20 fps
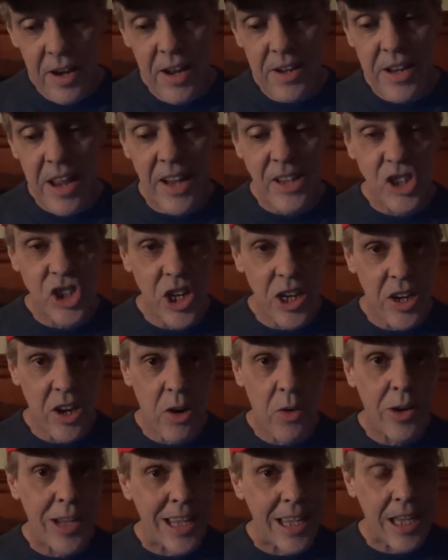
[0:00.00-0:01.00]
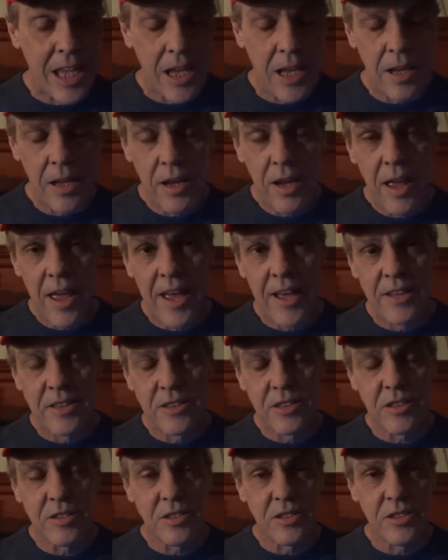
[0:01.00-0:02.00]
Iggy,
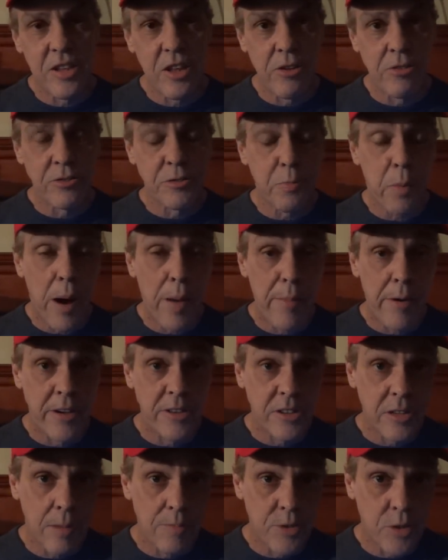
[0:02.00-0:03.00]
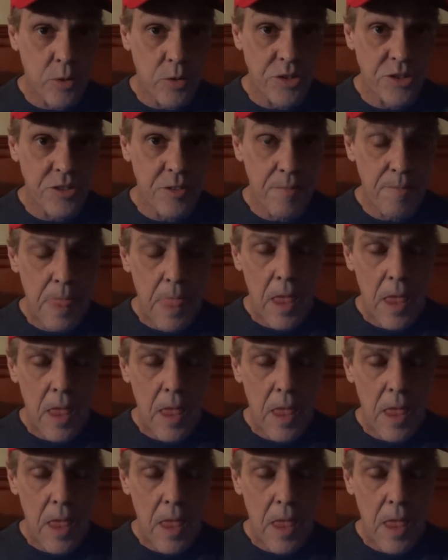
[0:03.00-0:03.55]
as Steele's primary subsource.